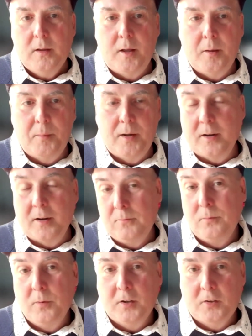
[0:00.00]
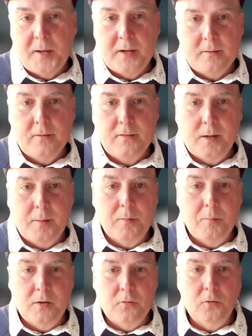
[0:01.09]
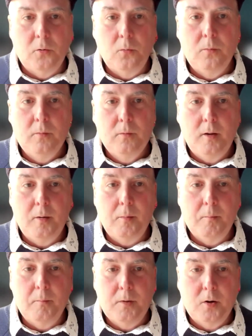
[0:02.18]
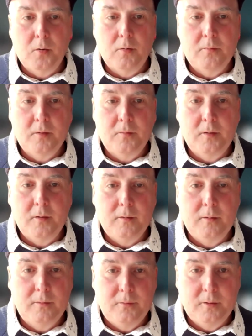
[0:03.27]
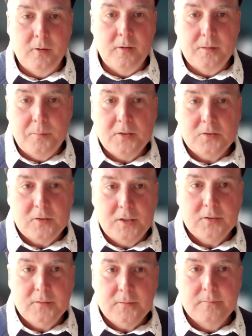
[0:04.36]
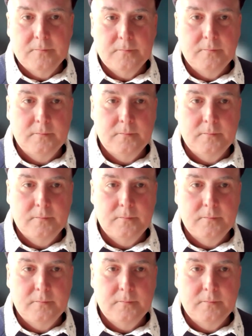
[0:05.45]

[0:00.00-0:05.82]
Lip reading: And I would expect the same to be true, of the current administration.